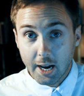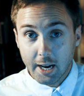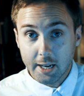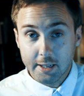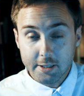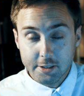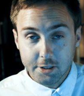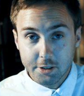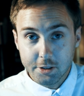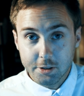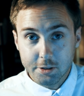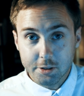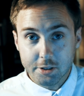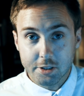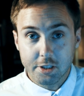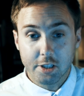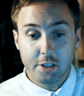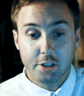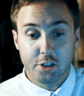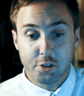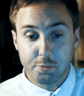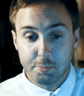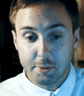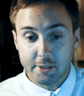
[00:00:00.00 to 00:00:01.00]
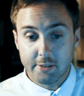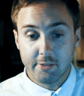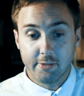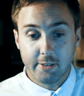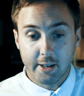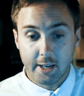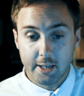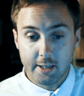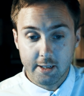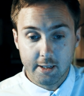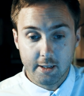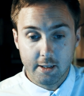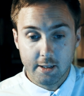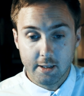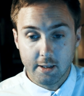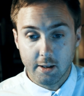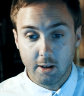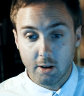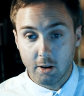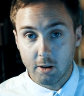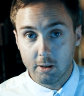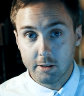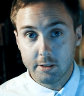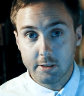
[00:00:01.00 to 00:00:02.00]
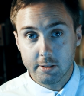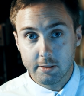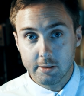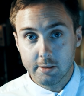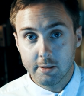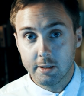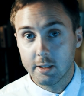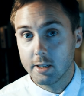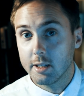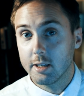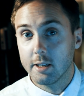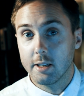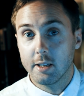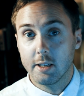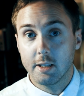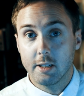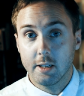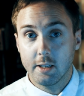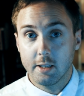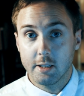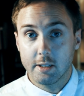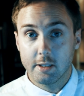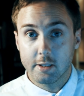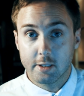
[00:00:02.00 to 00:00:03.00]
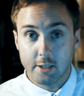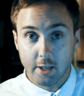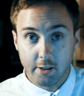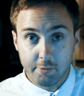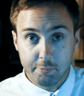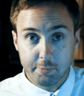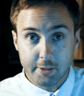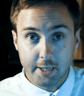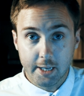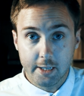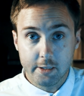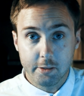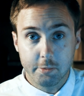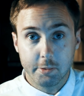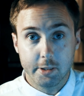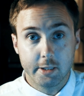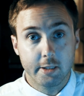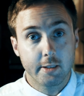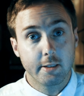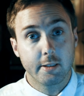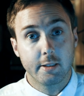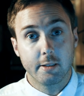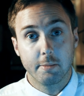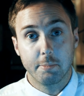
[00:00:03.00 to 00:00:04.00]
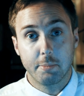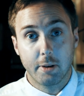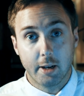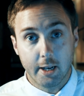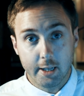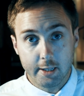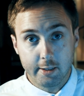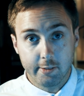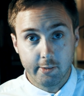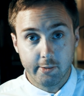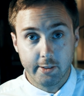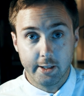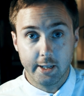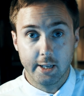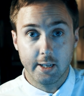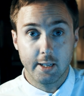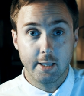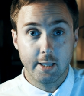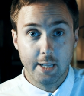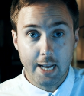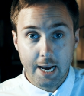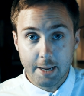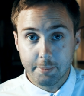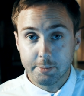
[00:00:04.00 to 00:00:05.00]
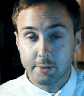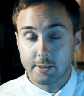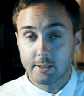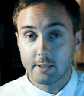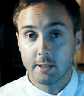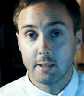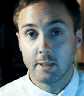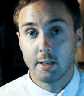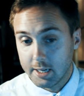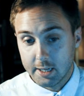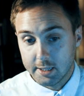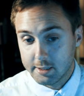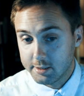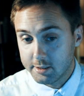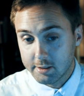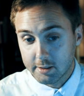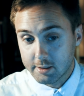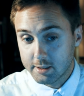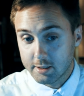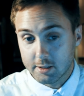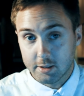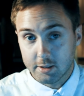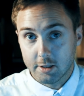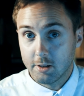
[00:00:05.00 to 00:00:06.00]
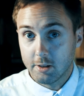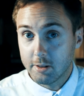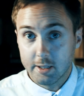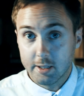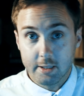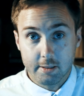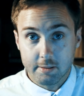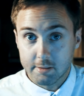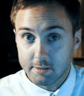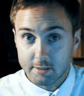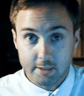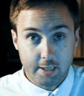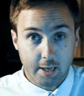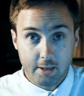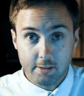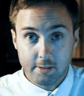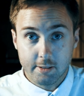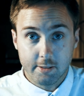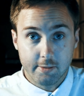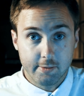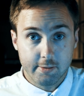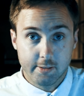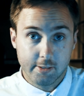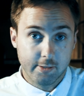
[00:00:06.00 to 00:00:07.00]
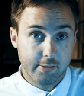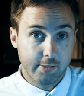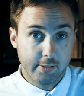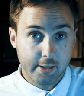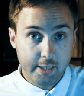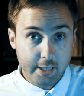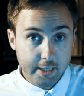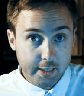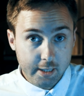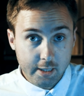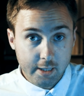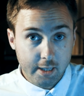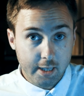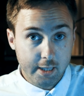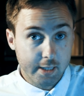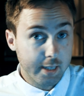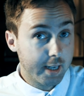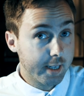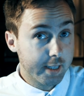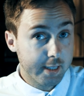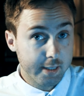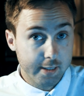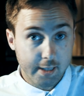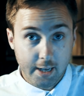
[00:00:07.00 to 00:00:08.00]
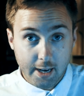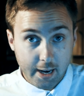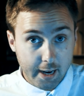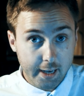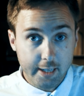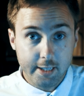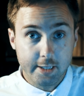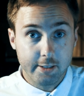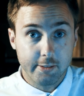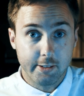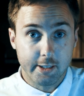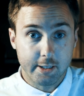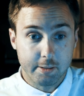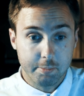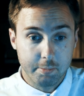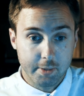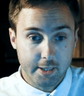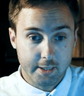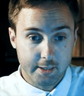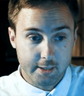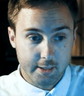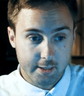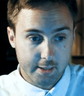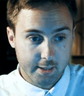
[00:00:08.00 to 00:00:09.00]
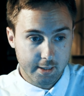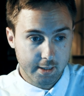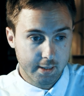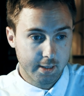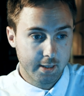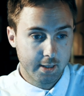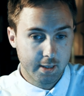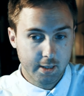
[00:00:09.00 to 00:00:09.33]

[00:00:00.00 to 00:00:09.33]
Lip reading: I use Spitfire Audio soft piano, which is a part of their labs, and you can go and download it for free, and I can highly recommend it.